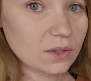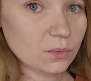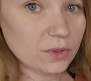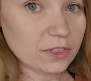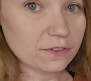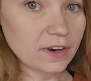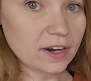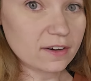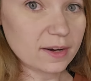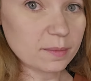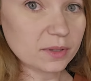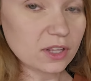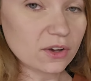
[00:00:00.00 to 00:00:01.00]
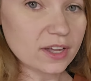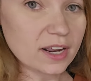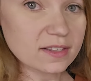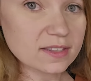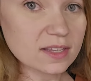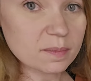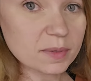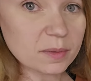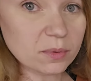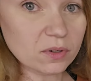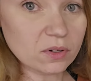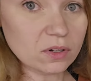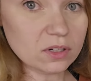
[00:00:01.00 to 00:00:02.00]
with the fire right below it. And some
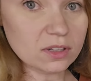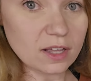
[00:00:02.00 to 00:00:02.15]
people